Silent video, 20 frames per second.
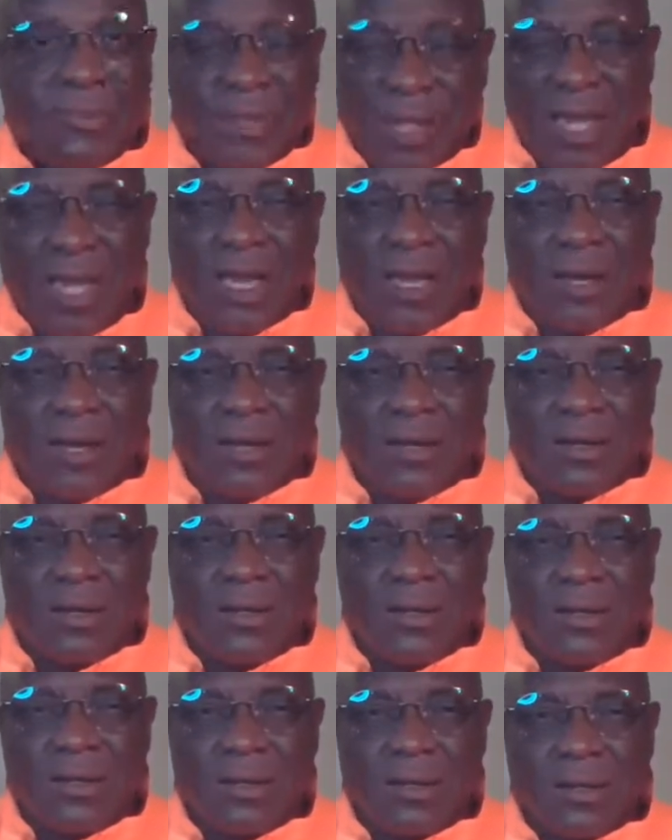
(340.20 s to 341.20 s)
Yeah.
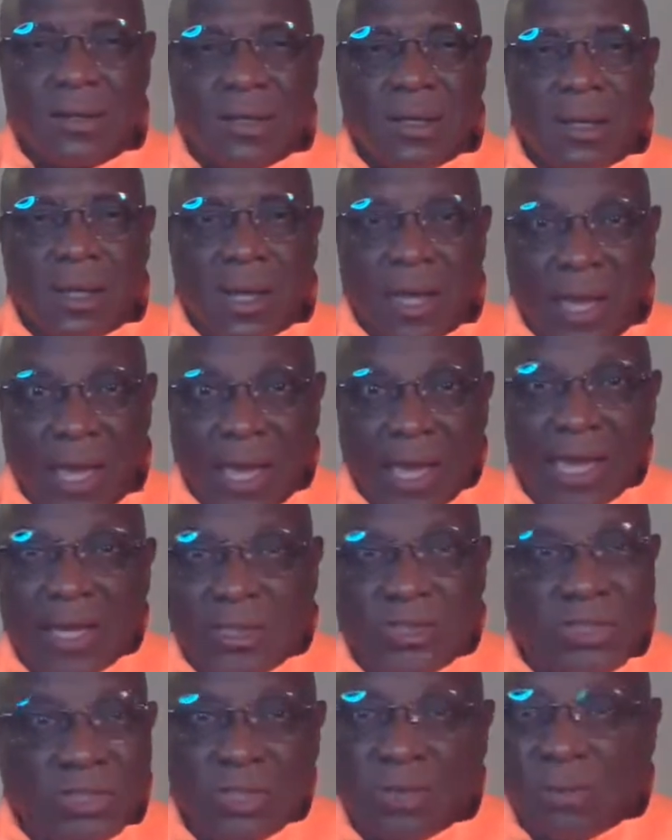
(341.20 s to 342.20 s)

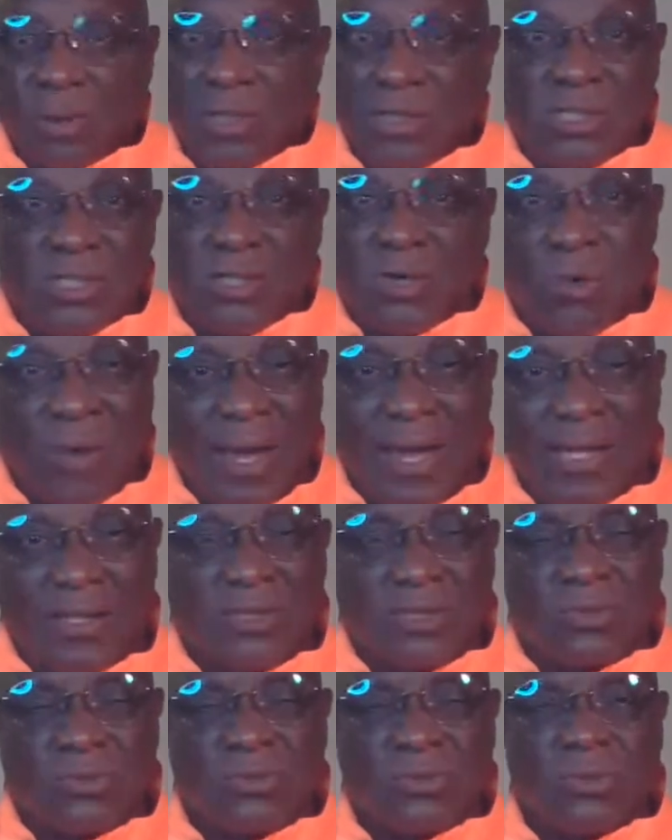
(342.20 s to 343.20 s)
And she wasn't no
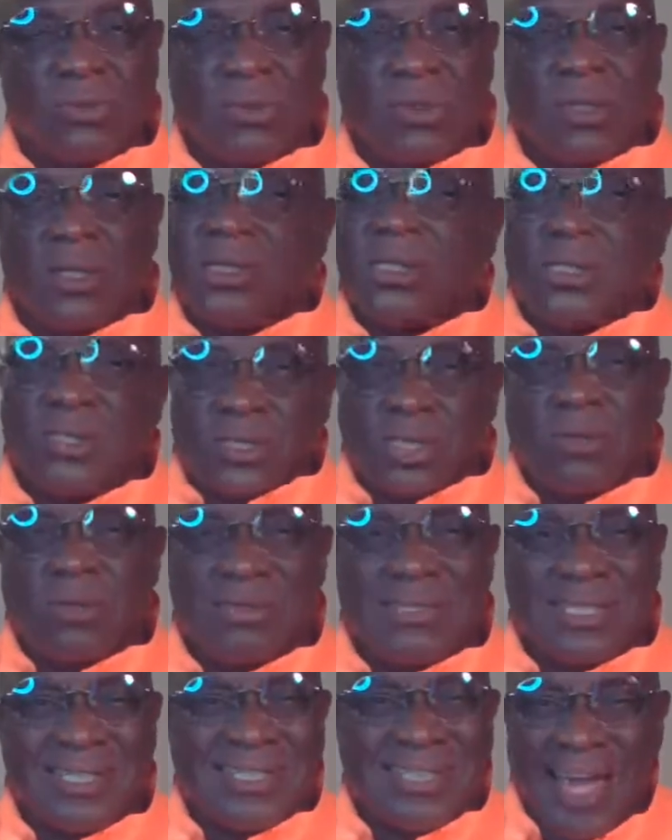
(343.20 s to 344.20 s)
angel. She
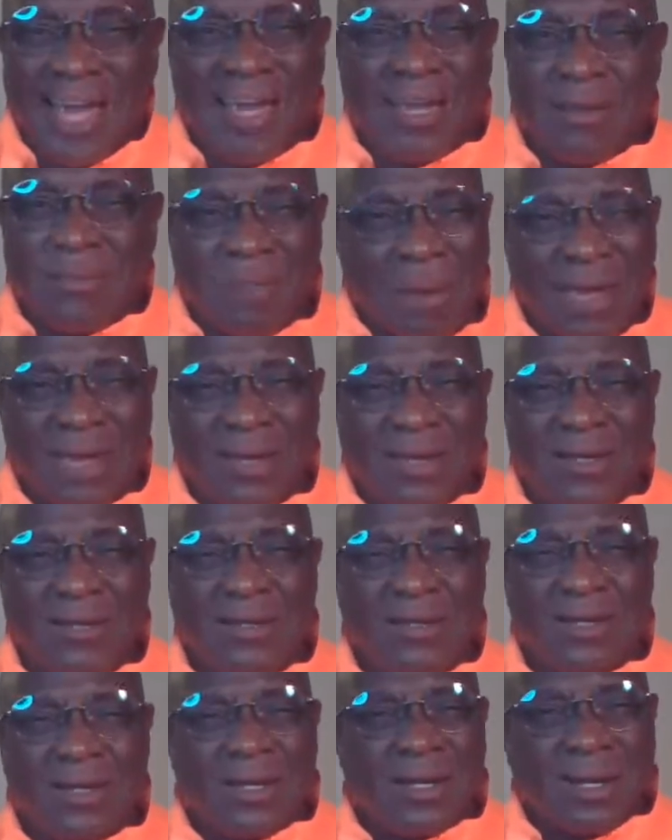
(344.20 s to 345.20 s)
was a
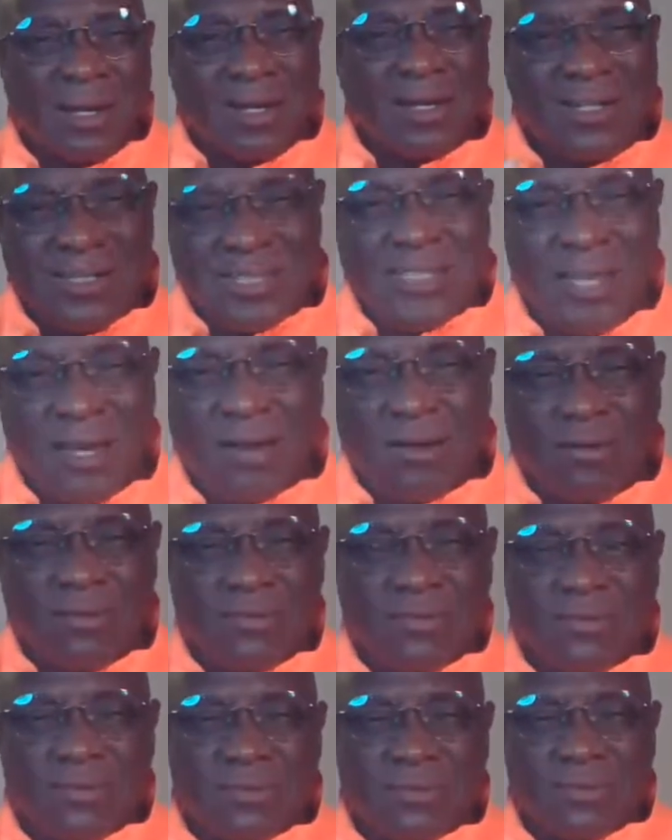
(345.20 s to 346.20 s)
gangbanger herself.
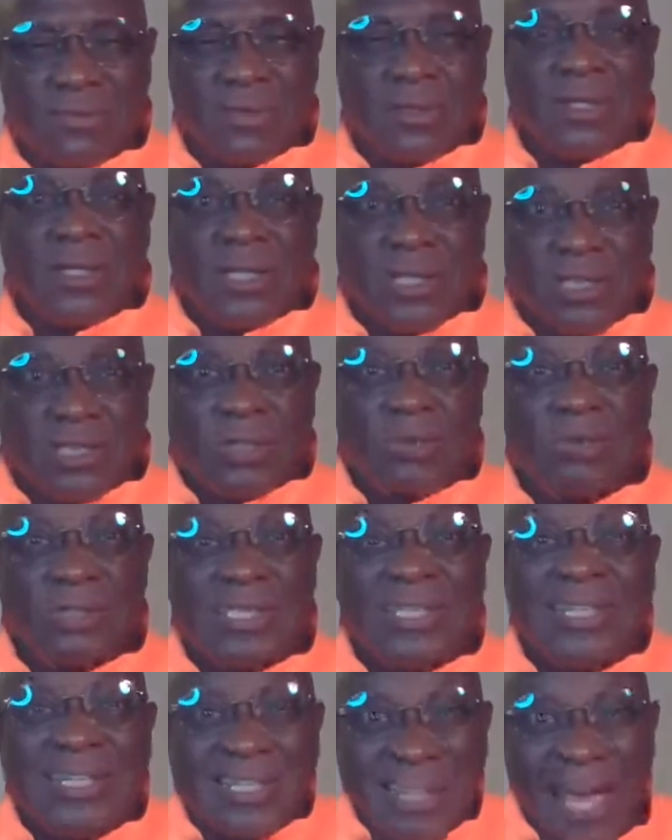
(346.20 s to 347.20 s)
She
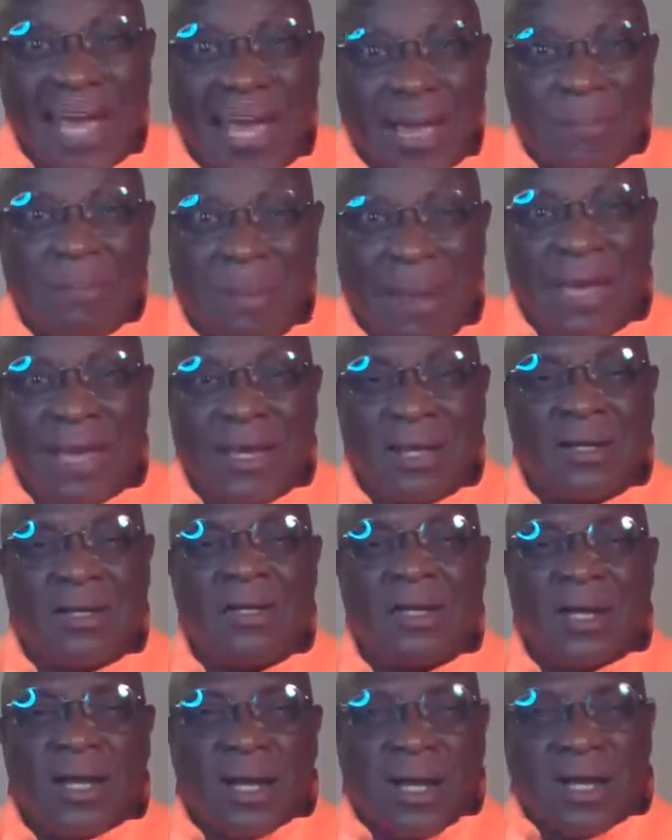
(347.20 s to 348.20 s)
was a gangbanger
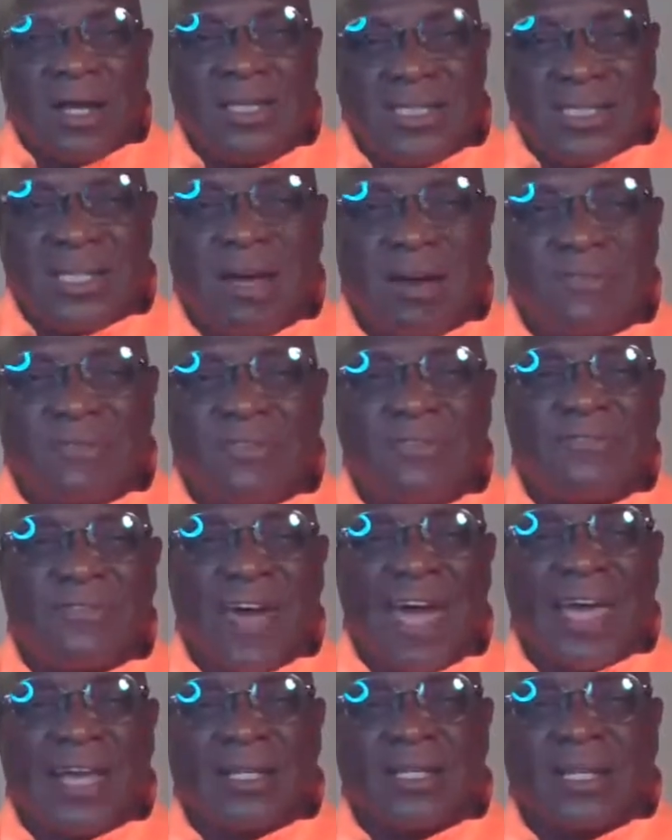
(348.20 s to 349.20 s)
herself. In
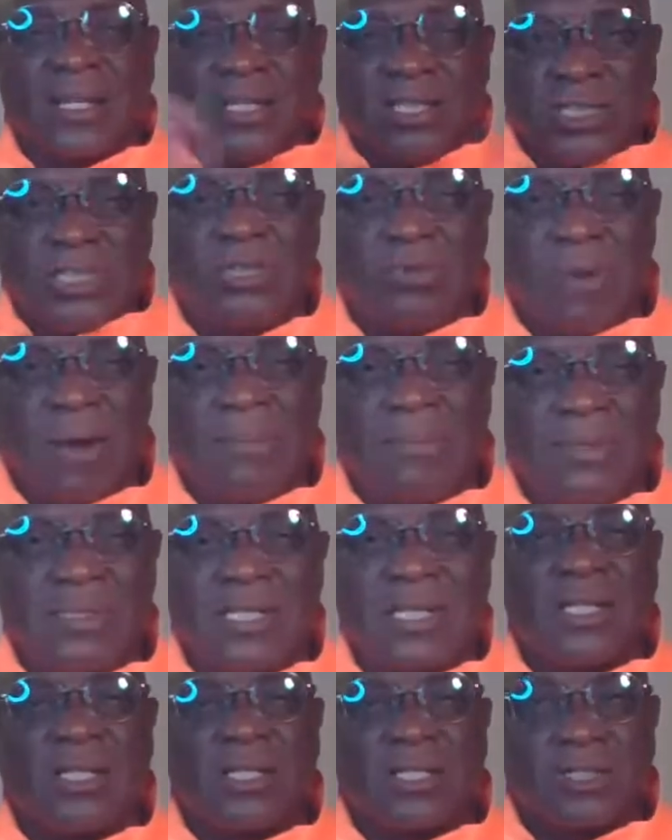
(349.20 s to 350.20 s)
fact, she
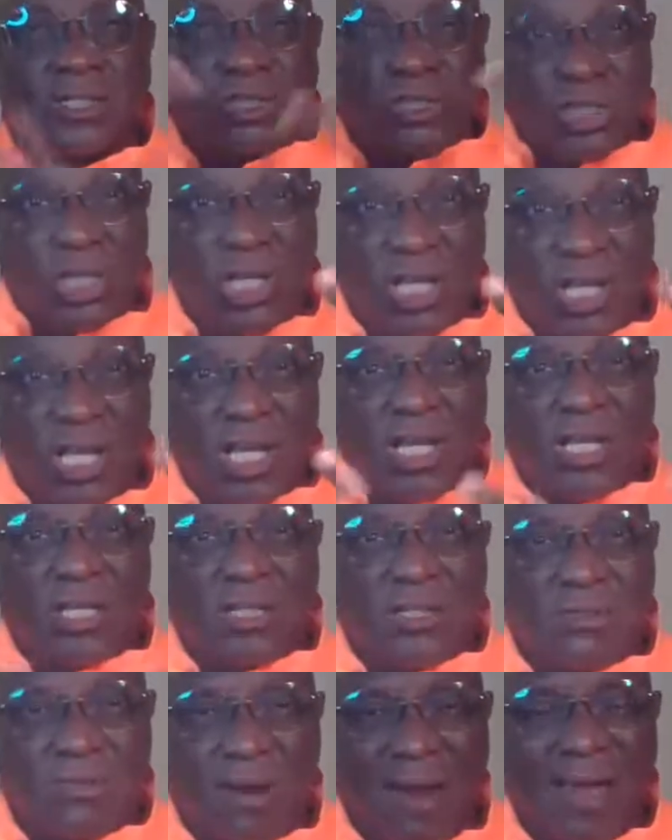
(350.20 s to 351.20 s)
represented
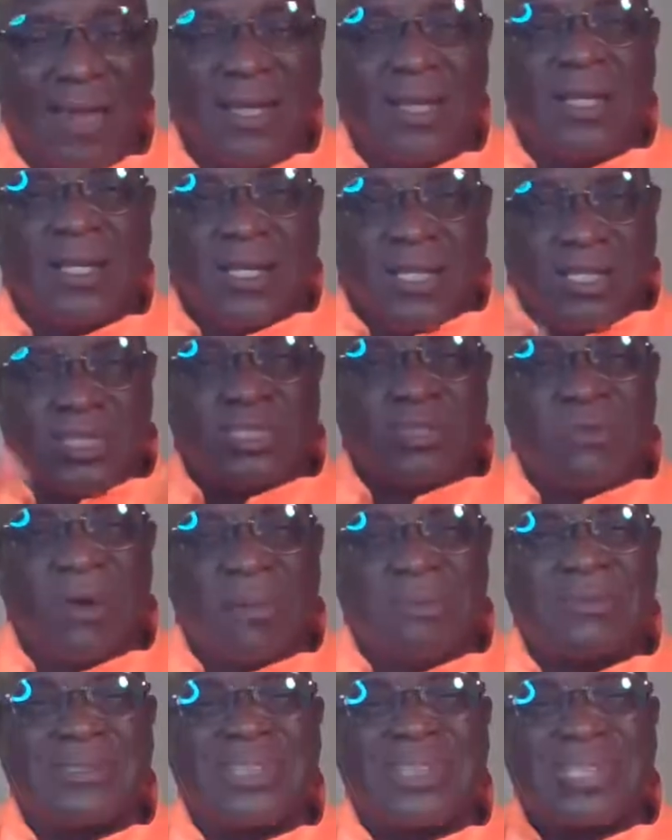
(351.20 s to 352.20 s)
GDs, right? She
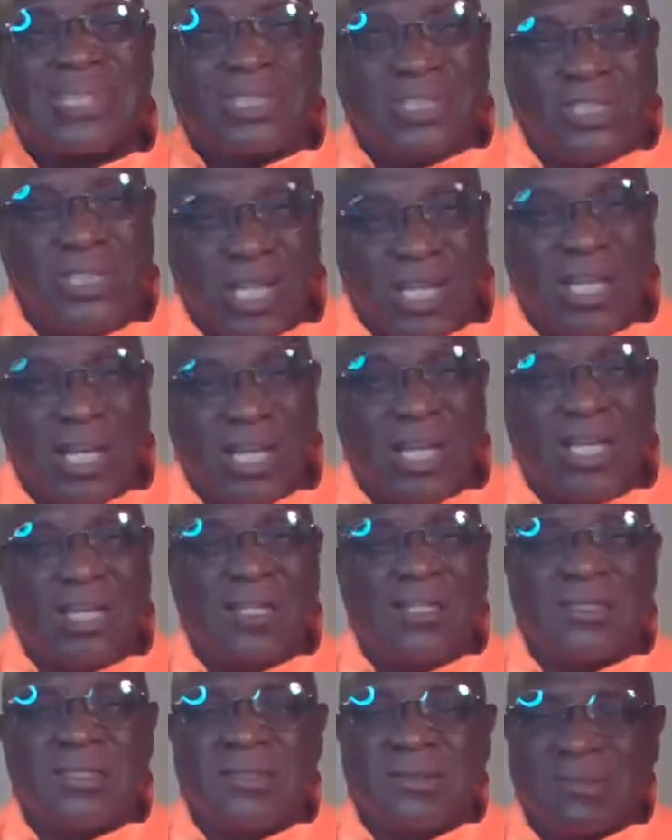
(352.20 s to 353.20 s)
represented
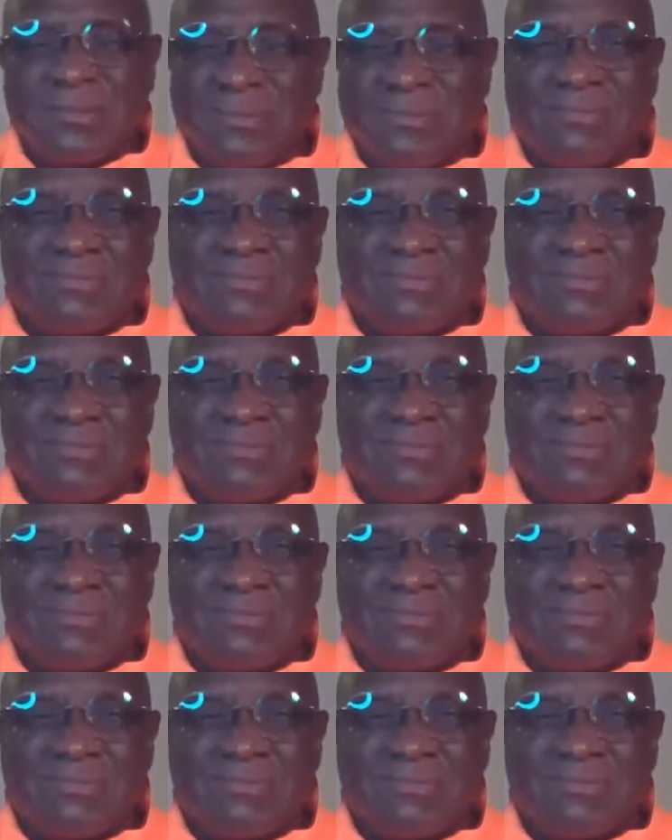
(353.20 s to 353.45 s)
GDs,